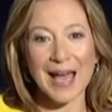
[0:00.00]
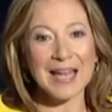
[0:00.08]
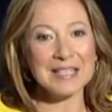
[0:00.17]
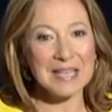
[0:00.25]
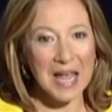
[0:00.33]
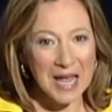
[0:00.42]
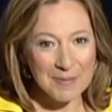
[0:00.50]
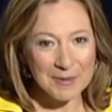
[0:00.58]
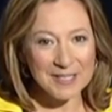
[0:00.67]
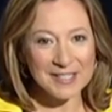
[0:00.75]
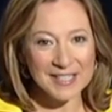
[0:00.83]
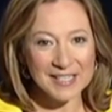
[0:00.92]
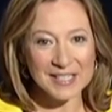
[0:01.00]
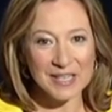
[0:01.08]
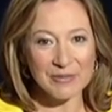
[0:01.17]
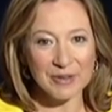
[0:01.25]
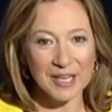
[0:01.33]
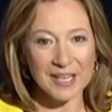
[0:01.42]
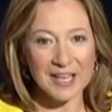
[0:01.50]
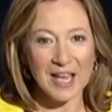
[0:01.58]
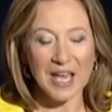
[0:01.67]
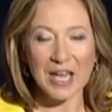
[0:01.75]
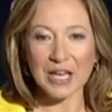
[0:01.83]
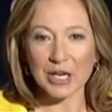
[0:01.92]
and ABC TV,
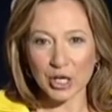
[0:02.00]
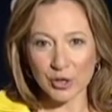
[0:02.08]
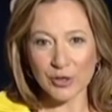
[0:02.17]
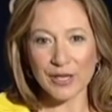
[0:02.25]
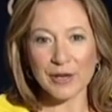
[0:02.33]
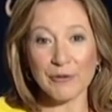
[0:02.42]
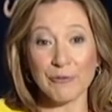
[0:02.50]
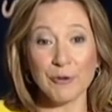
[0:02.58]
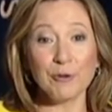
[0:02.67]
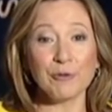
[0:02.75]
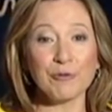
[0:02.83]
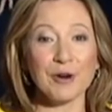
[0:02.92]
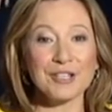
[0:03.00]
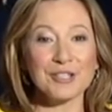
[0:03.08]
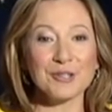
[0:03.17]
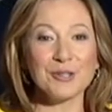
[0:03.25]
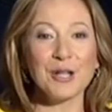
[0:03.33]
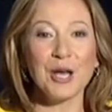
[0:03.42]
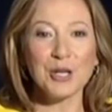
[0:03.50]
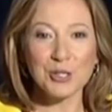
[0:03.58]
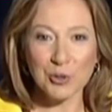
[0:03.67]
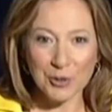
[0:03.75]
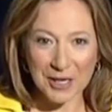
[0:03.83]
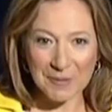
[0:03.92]
including Full Frontal,
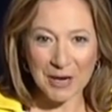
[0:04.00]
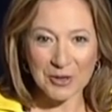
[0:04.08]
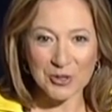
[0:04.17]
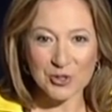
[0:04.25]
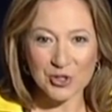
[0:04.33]
Talking About Your